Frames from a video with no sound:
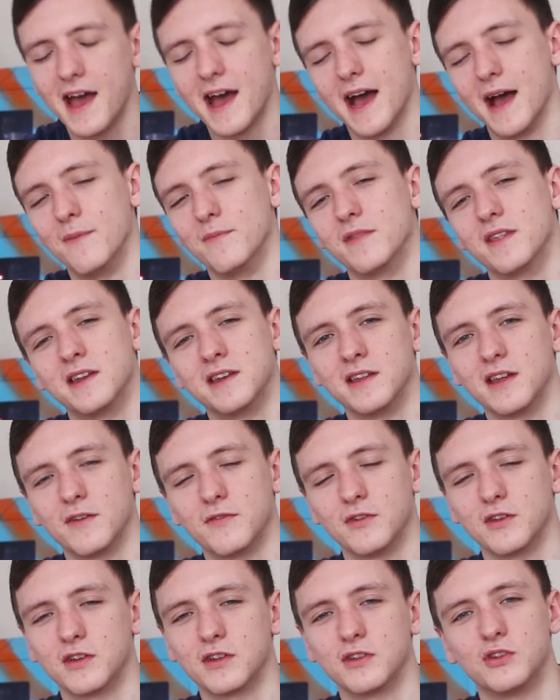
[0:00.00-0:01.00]
and then
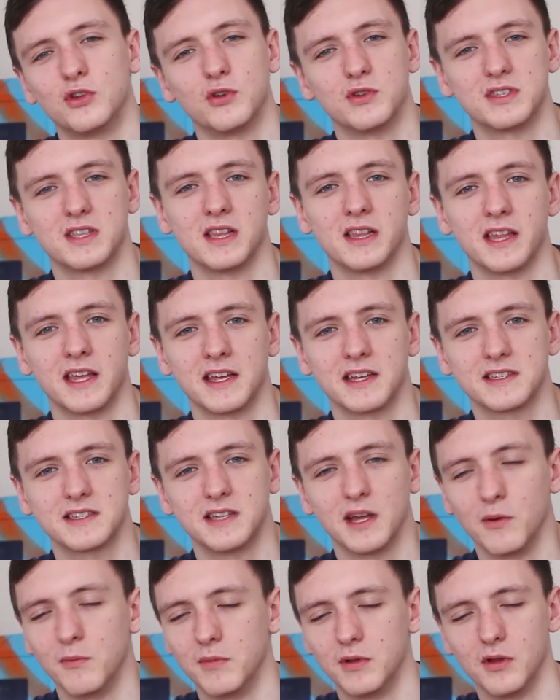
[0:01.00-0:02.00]
if you could use the links
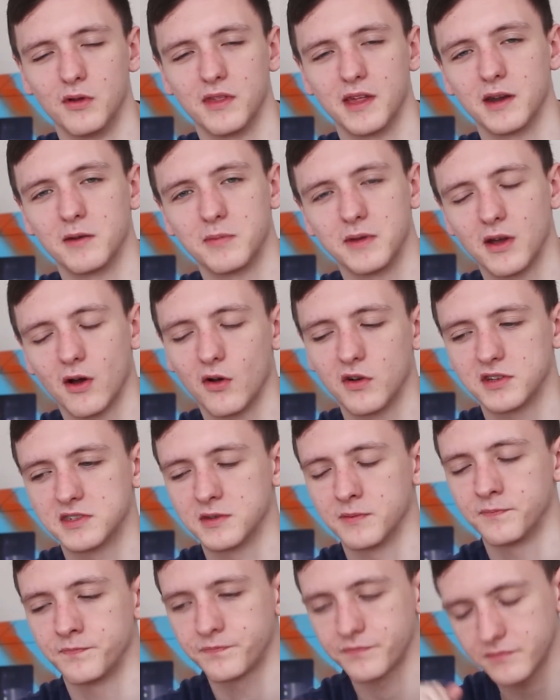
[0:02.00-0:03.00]
down below, that'd be
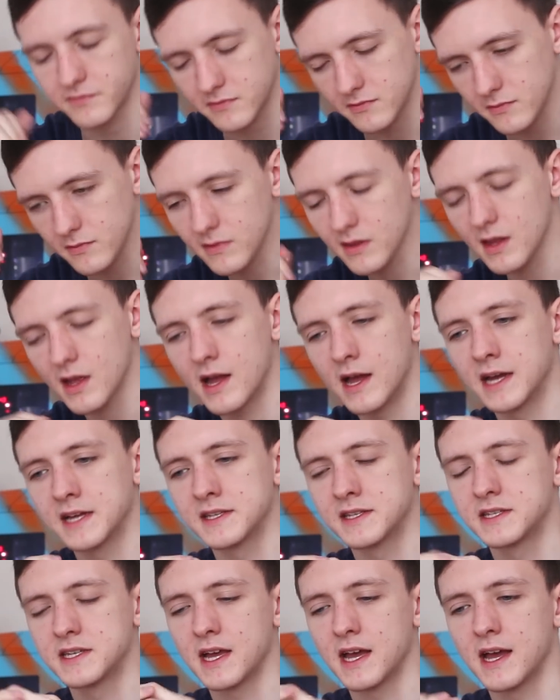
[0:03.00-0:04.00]
awesome.
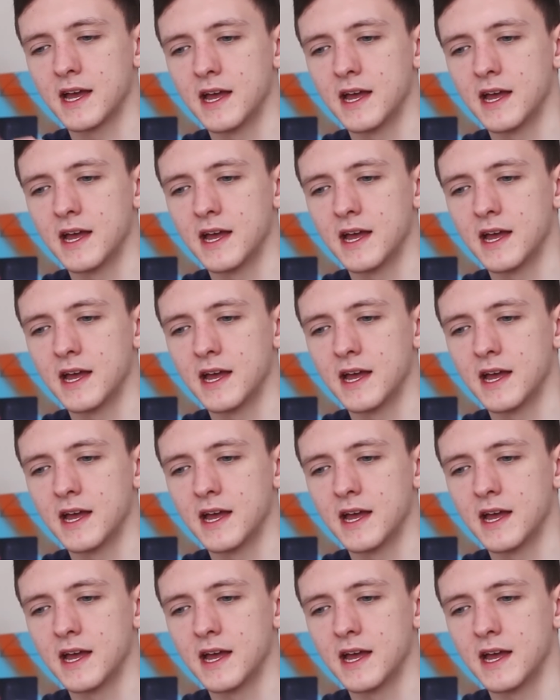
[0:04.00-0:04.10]
And